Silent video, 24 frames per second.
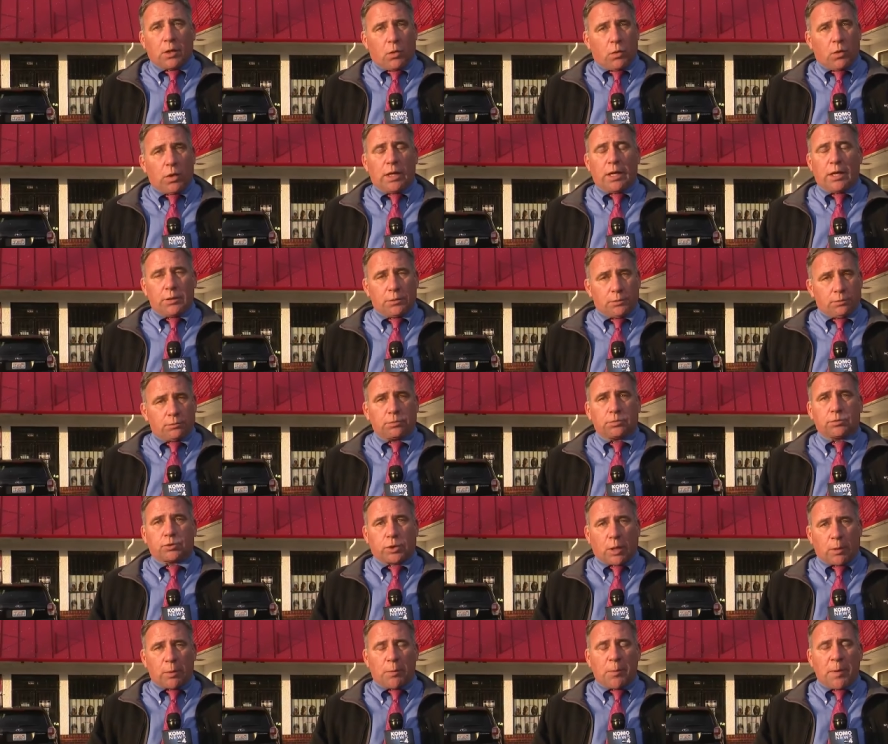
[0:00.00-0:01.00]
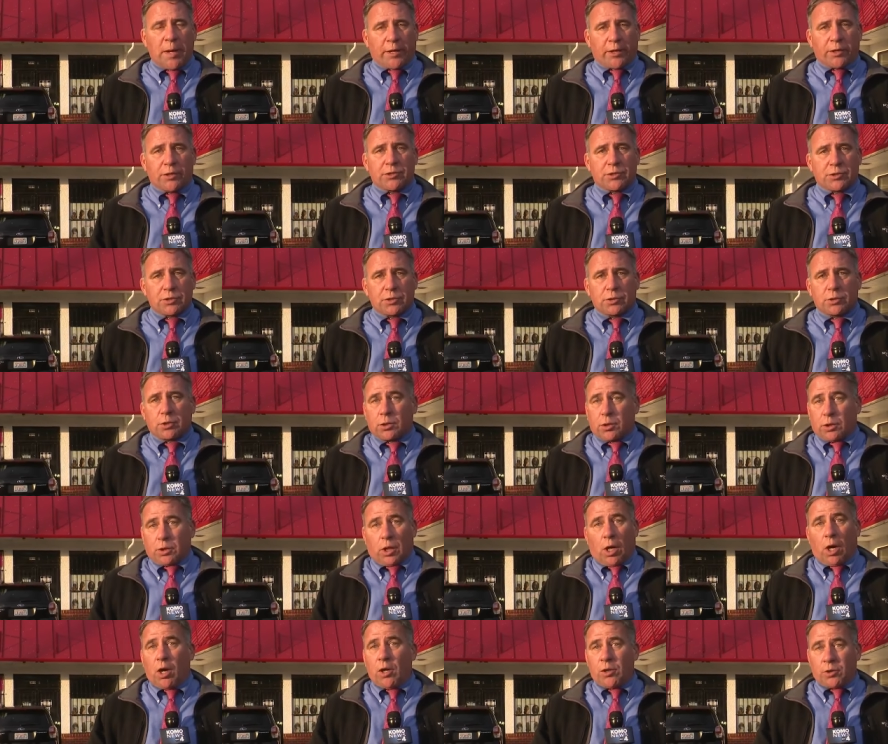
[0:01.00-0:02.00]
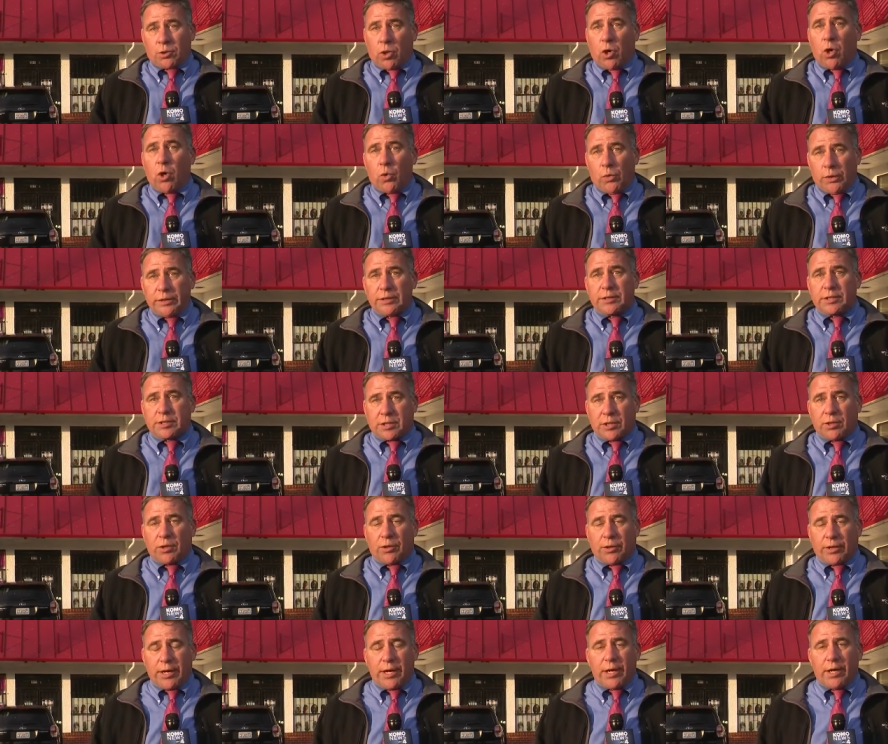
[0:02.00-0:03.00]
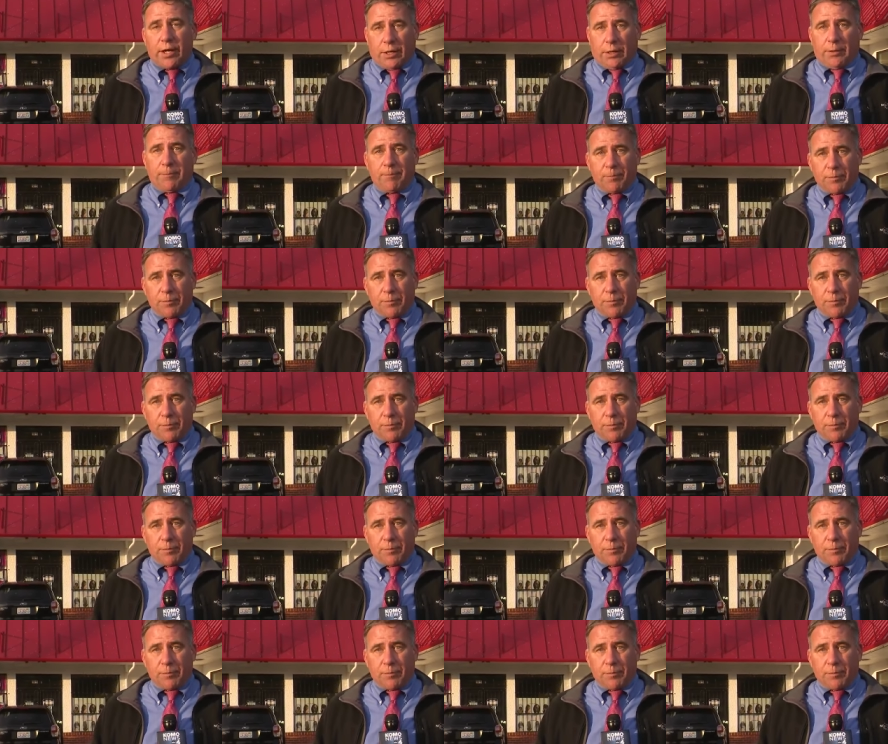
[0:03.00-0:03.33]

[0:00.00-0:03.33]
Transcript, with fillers: well, troublemakers aren't always still there.